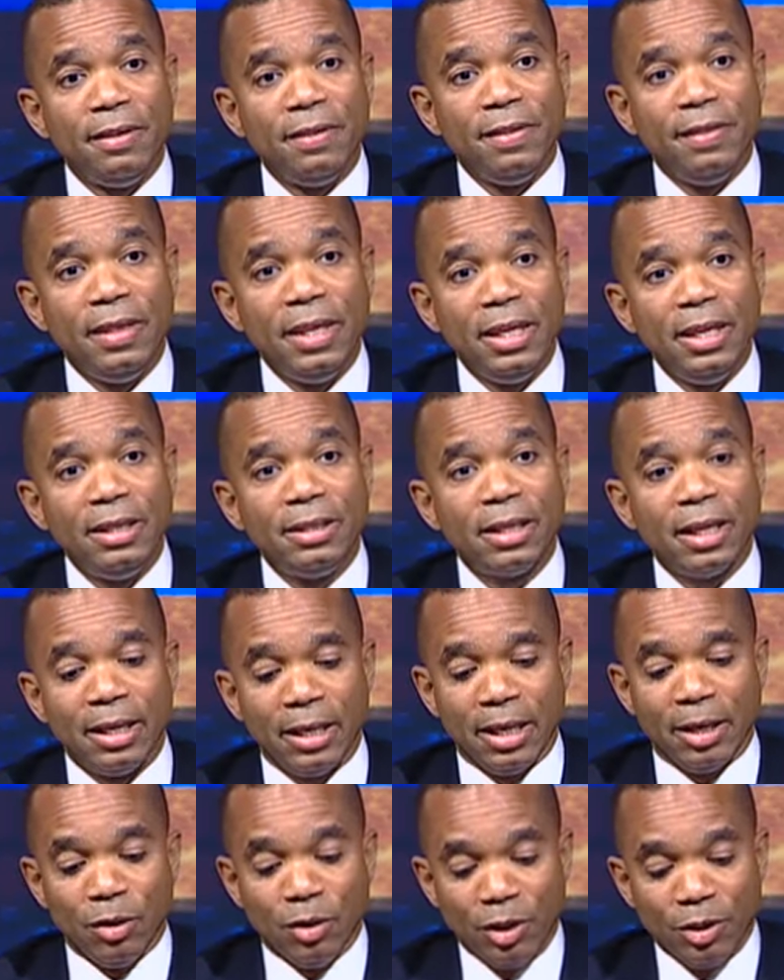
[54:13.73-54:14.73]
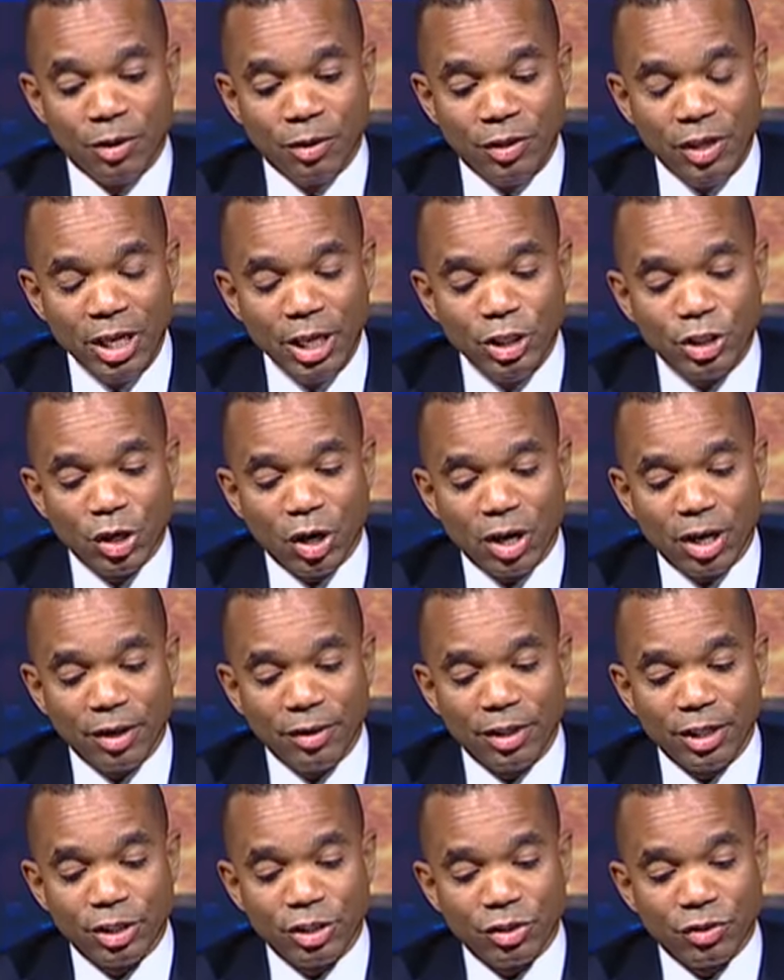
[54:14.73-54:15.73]
These are
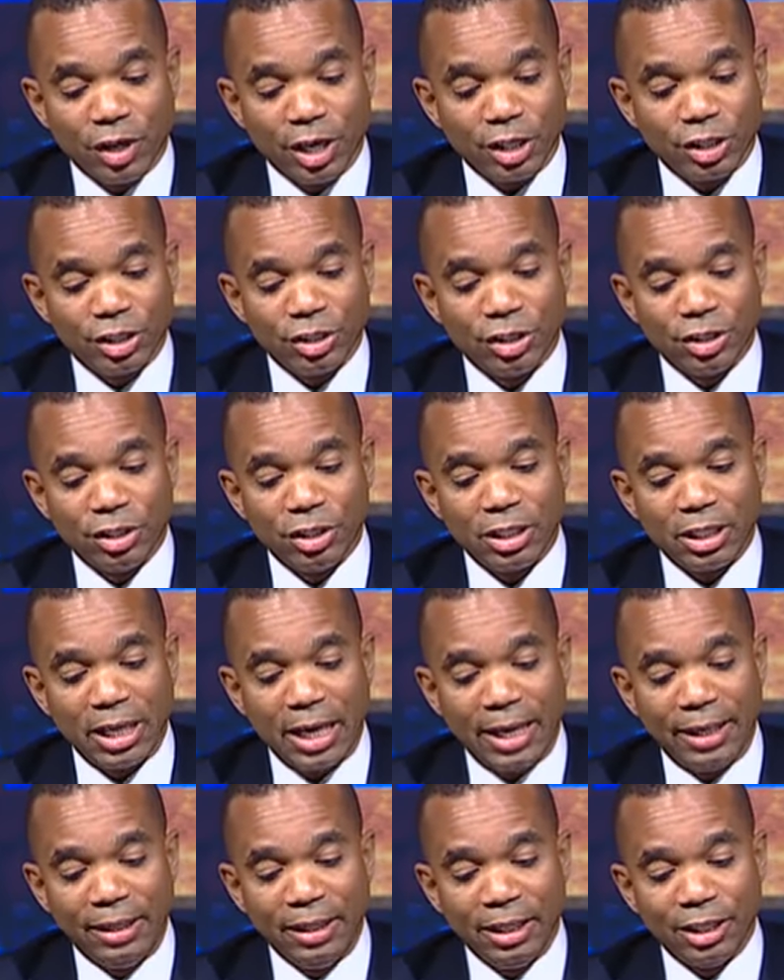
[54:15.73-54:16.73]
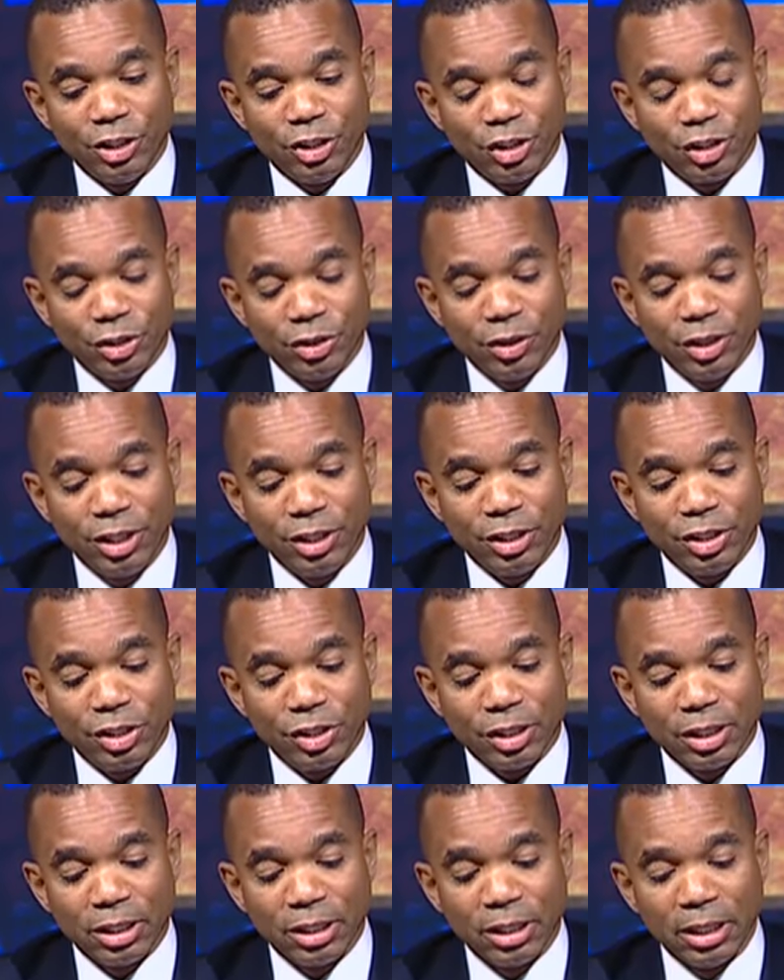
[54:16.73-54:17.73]
the structures and the
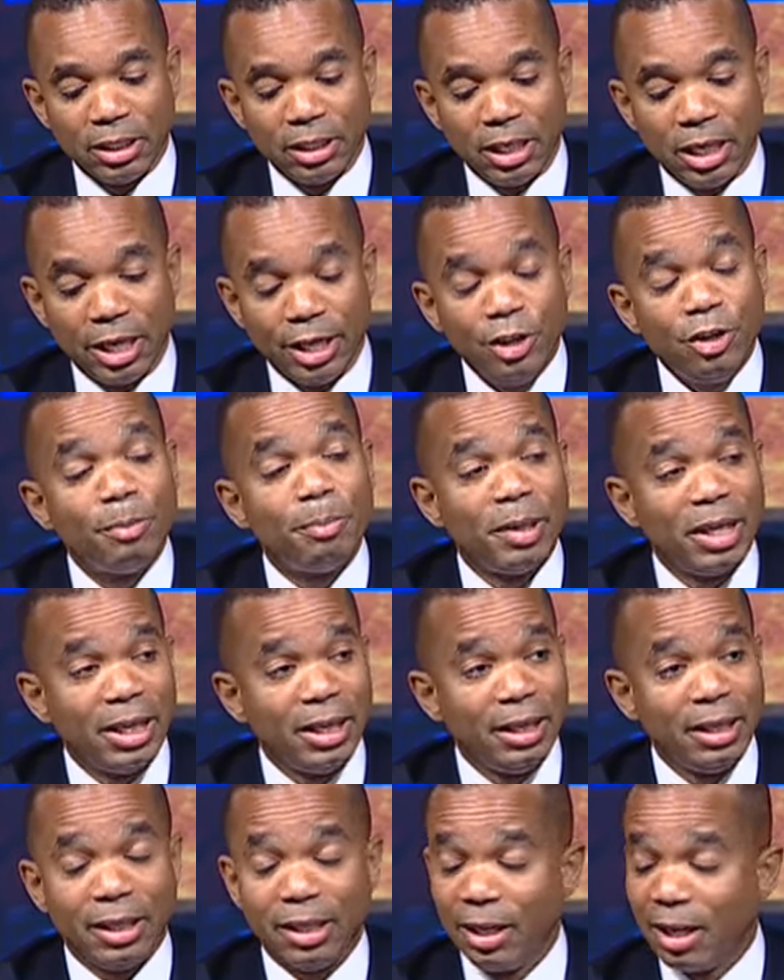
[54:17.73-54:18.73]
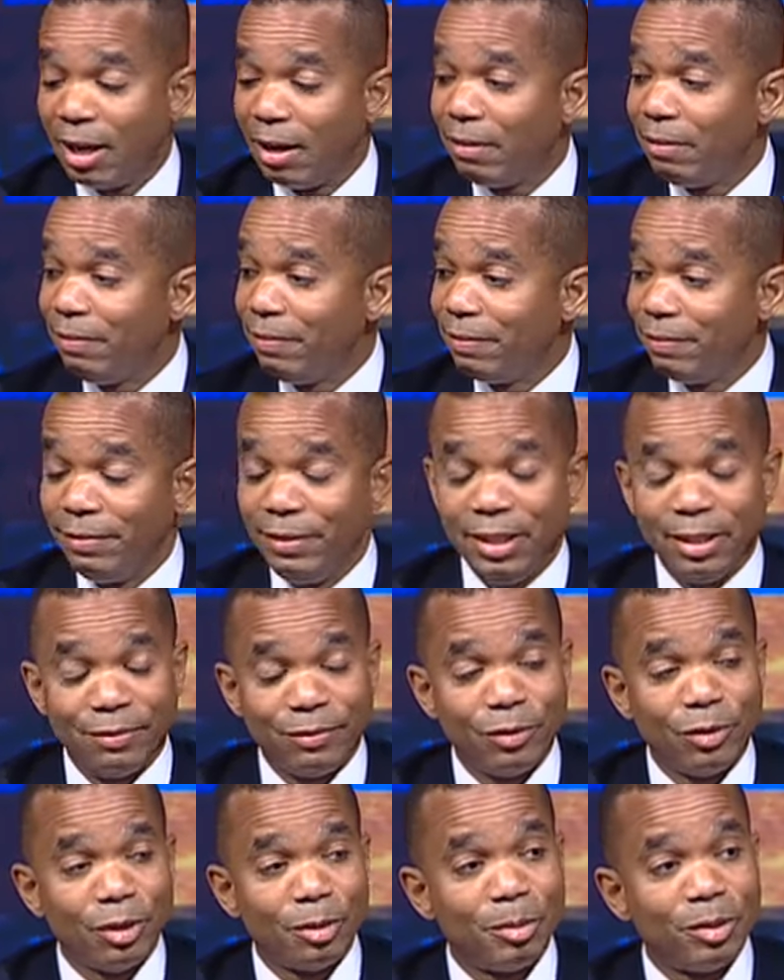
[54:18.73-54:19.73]
insurance underpinning of the
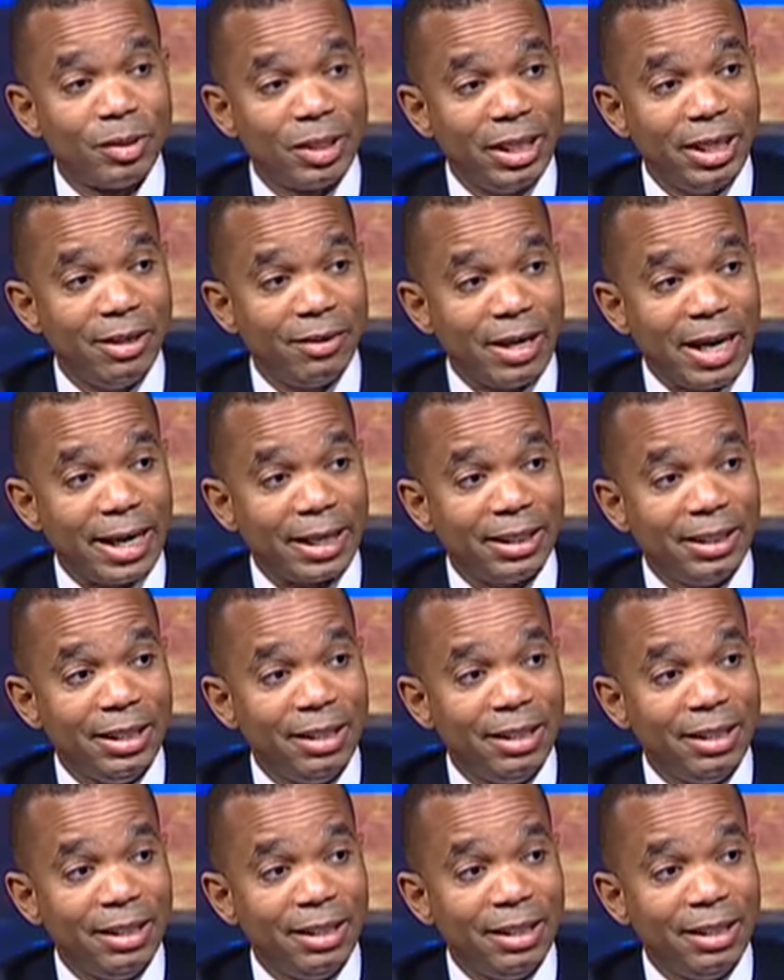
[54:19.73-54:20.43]
Affordable Care Act.